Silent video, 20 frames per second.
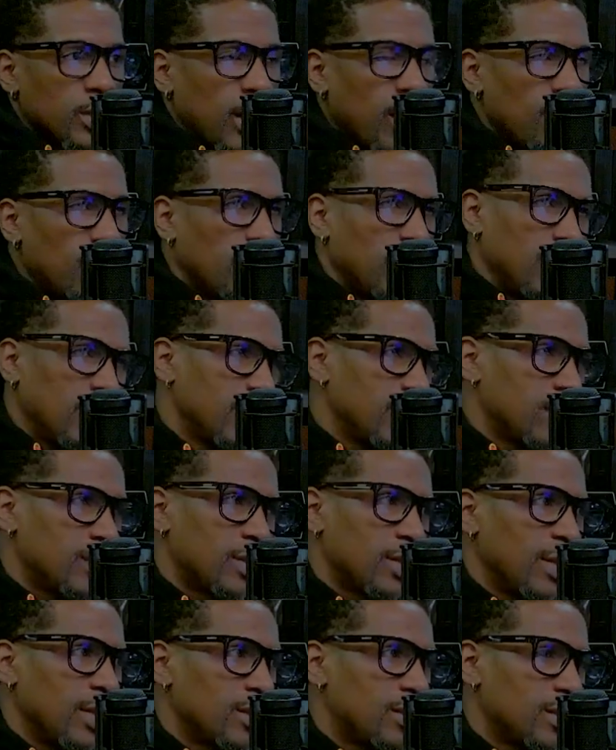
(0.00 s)
I, mm-hmm.
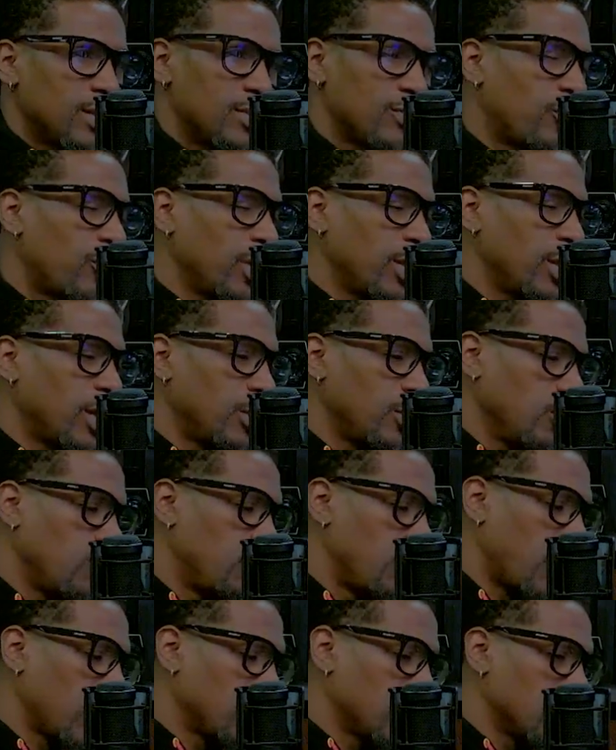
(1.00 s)
It's it's just funny that you
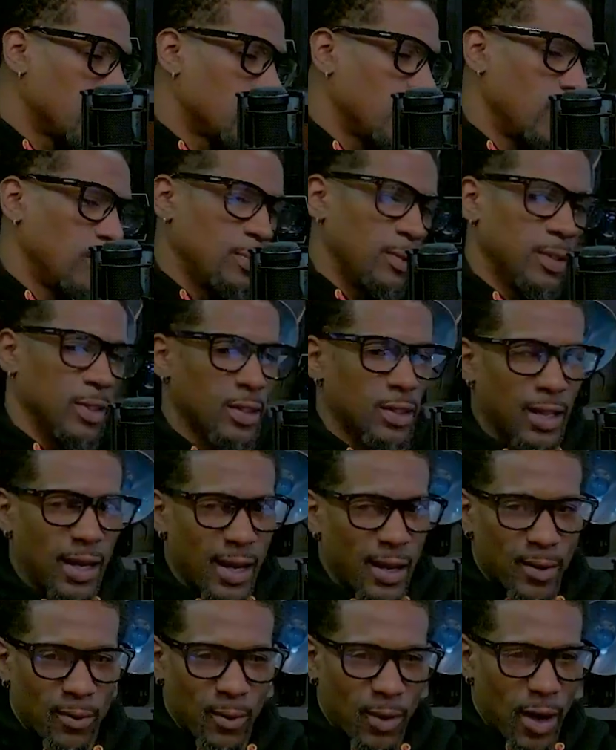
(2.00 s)
brought this up. Is
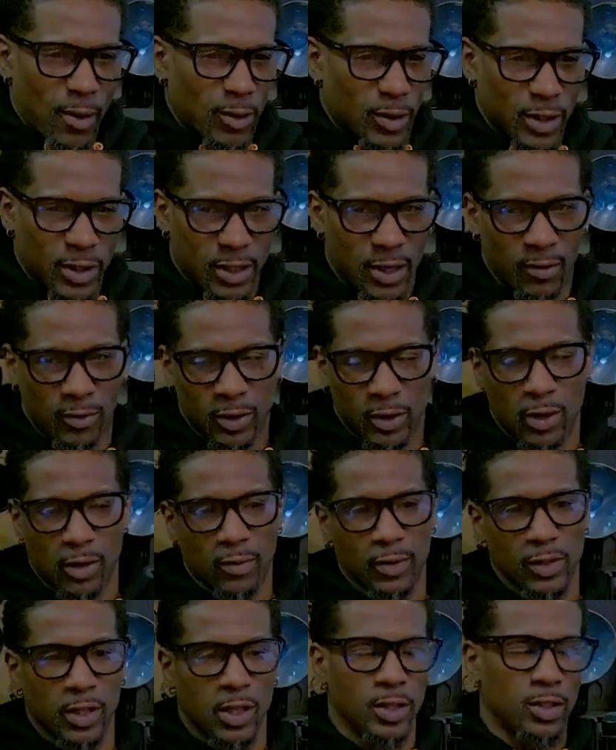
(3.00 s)
that I was just having this
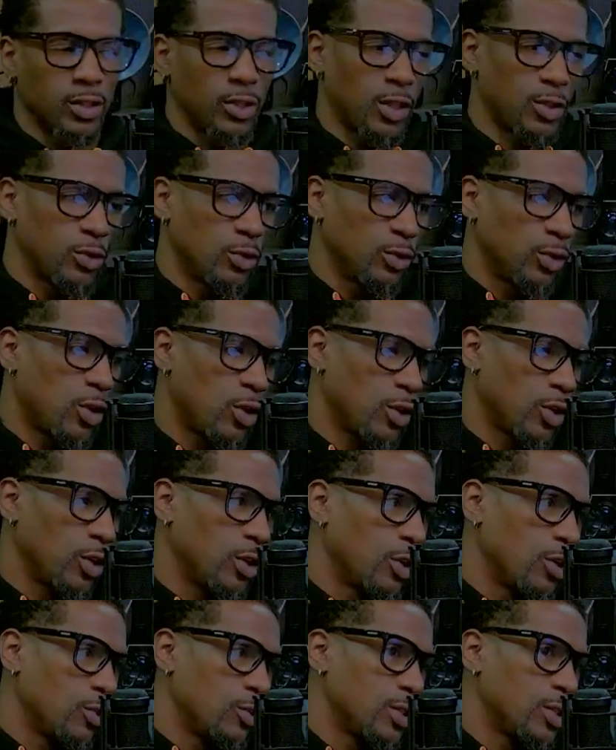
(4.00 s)
conversation not too long
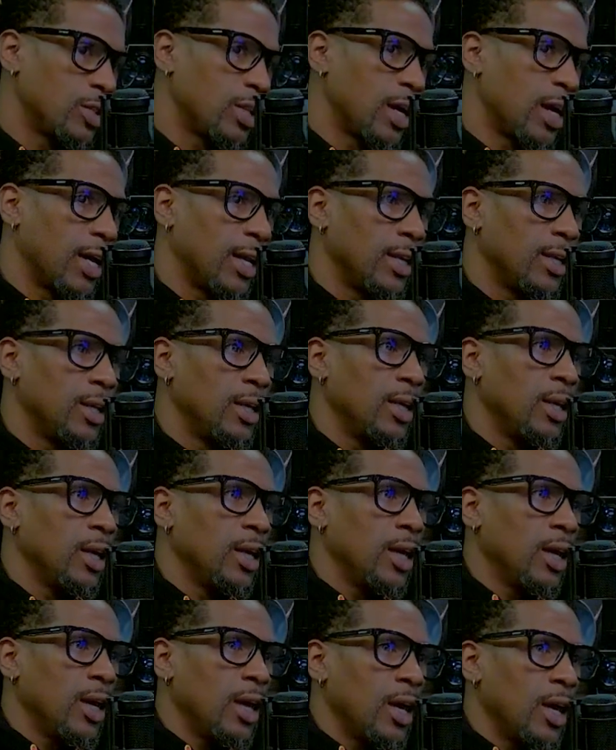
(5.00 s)
ago. Is that
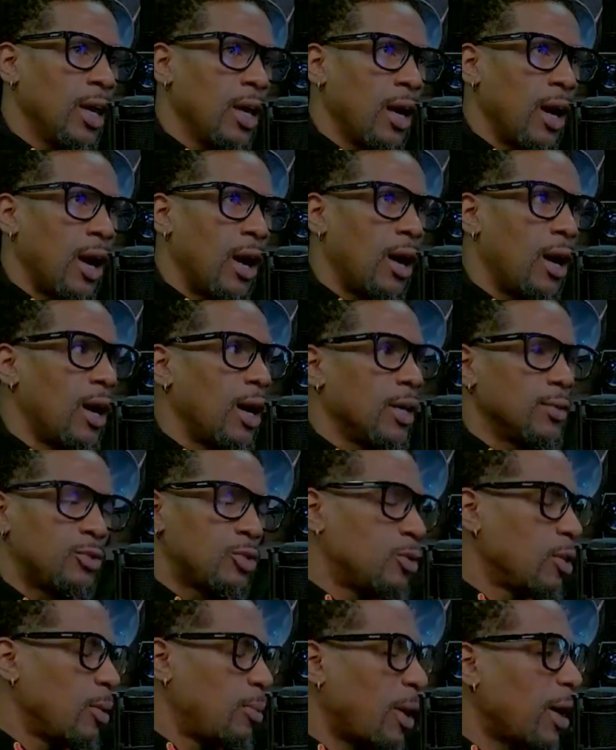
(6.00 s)
uh,
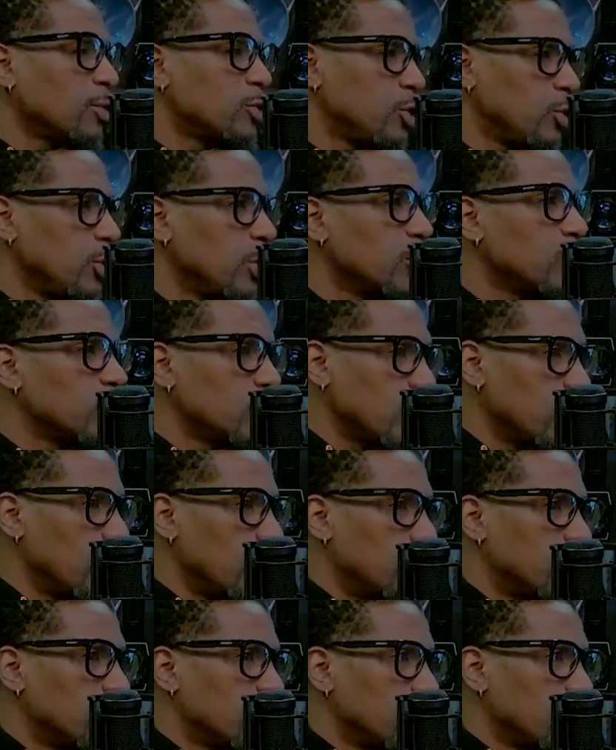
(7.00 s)
about two years
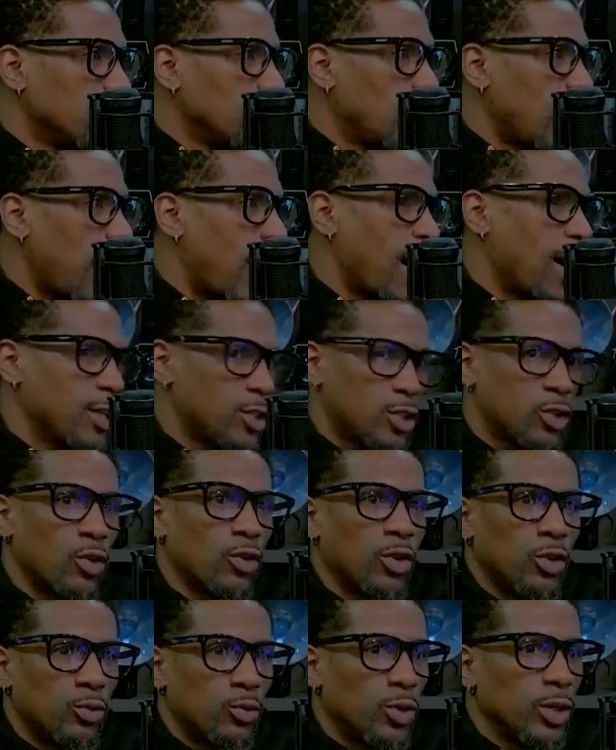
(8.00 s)
ago, I had
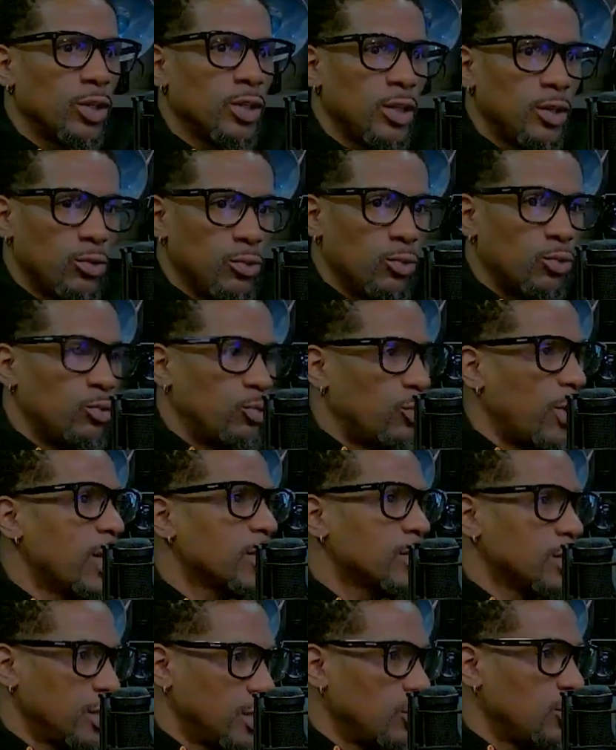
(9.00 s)
started really
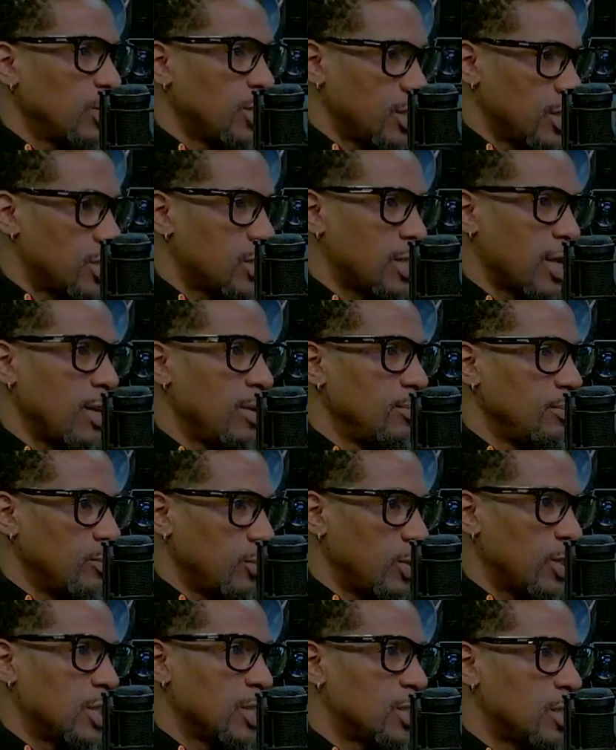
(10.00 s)
wrestling with this same
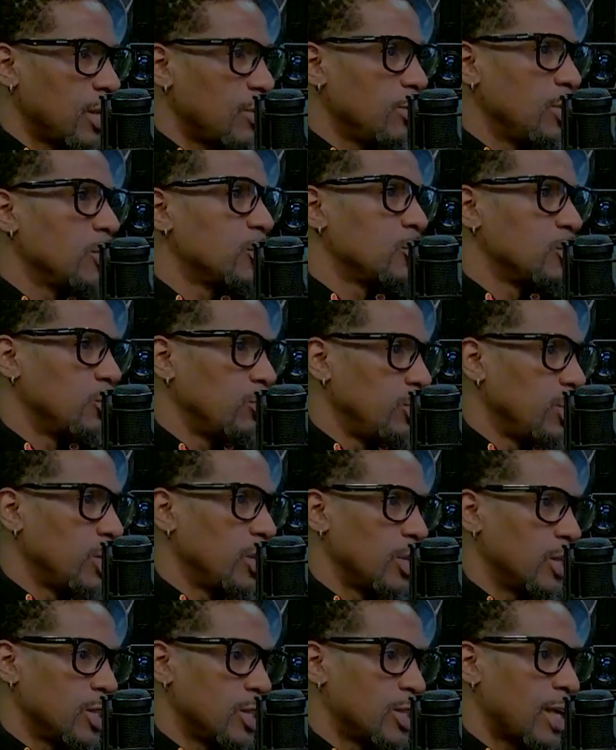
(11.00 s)
with this same issue mm-hmm.
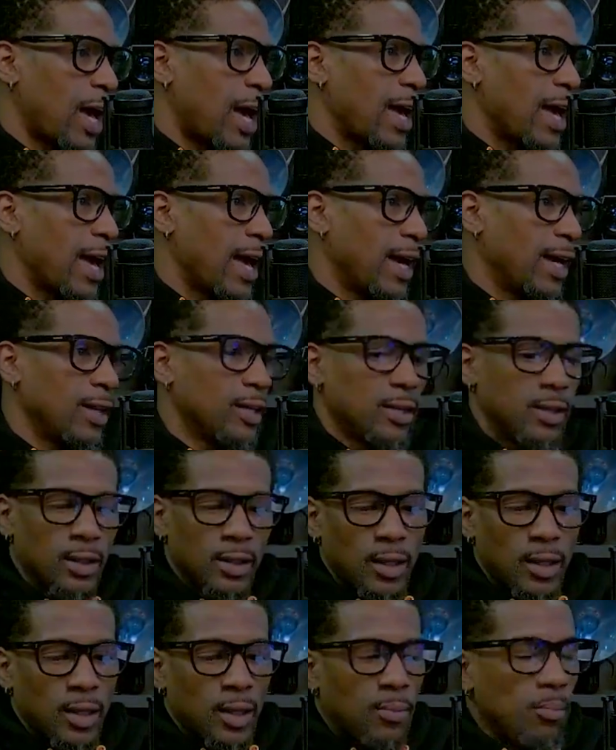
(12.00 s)
because mm-hmm. I had
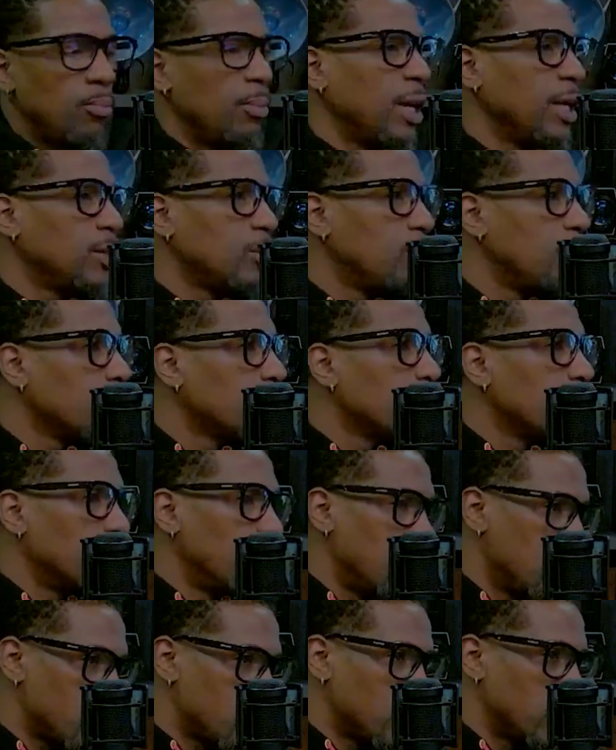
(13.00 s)
made the big
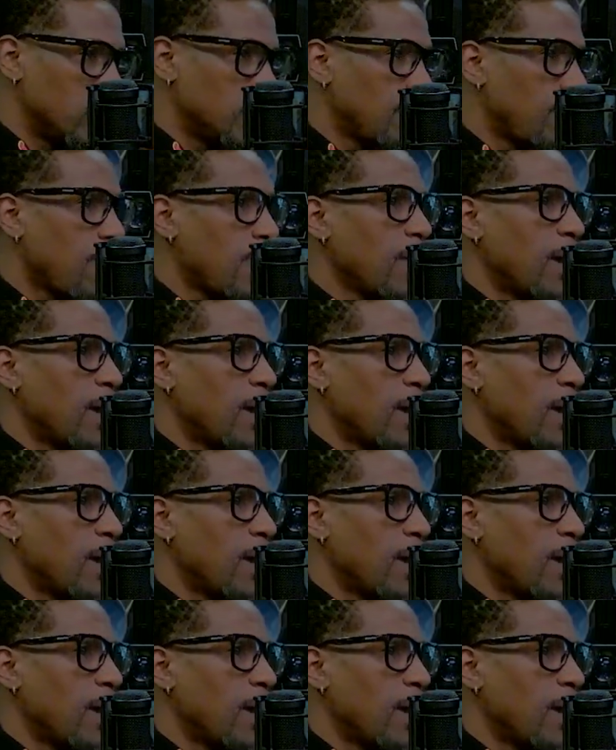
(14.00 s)
promotion.